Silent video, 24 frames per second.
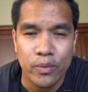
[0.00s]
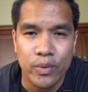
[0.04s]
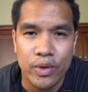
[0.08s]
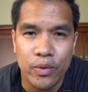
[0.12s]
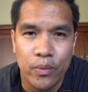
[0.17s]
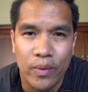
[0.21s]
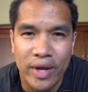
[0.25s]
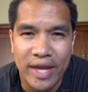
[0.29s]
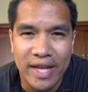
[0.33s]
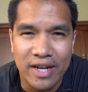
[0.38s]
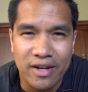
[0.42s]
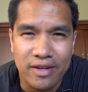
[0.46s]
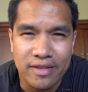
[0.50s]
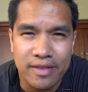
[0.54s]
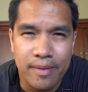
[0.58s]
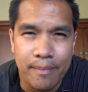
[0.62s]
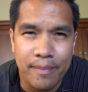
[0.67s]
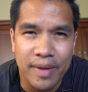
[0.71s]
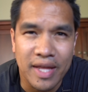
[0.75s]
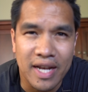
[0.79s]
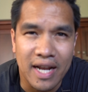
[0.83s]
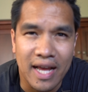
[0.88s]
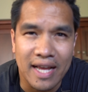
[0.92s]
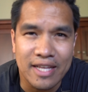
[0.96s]
we wait on the
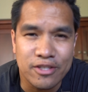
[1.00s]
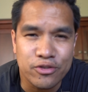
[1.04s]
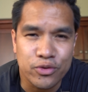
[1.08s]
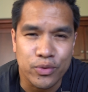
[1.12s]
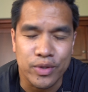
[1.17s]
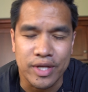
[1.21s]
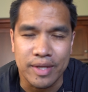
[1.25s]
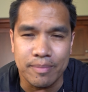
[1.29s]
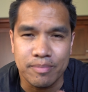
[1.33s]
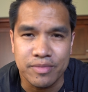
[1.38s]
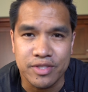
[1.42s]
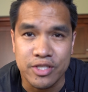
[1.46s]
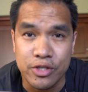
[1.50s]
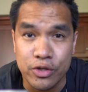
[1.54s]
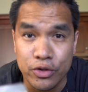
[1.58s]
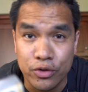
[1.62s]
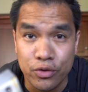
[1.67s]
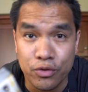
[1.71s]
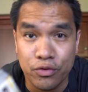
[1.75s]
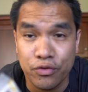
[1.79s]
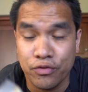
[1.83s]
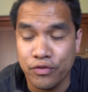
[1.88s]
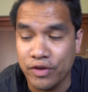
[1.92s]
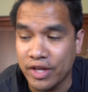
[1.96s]
mint ice cream to
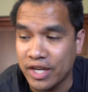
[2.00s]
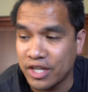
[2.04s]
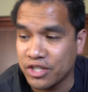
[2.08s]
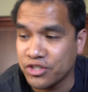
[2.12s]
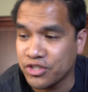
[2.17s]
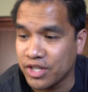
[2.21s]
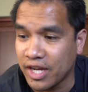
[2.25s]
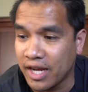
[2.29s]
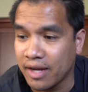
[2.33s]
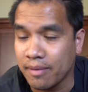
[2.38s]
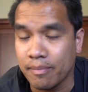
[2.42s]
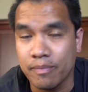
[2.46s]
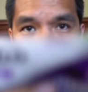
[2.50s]
finish up,